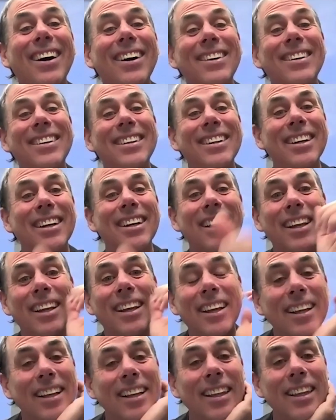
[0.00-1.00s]
and I was
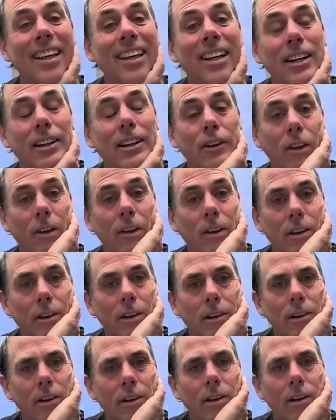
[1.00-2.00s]
like,
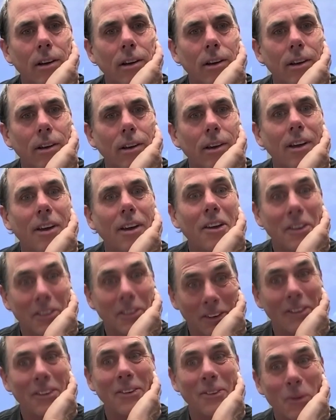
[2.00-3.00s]
okay.
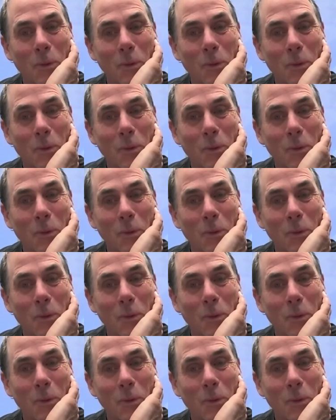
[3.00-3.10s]
First